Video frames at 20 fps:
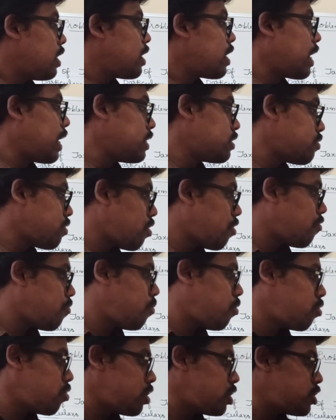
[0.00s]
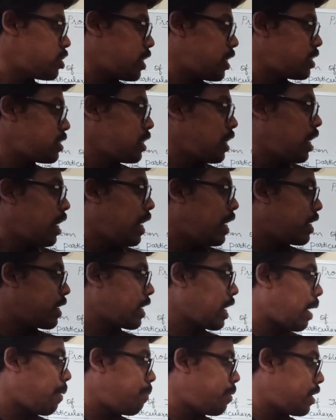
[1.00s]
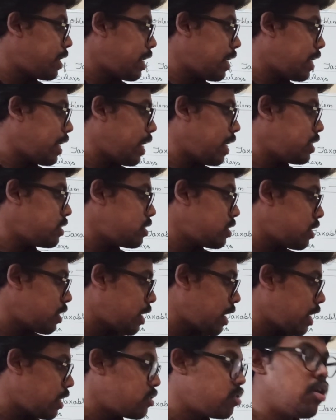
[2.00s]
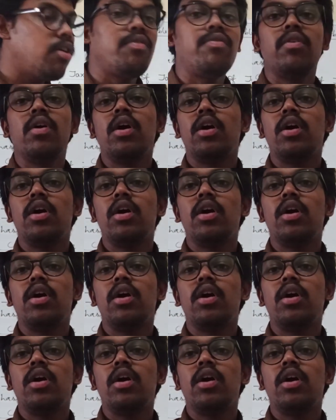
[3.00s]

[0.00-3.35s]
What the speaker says: transfer of bonus shares, and capital gains in case of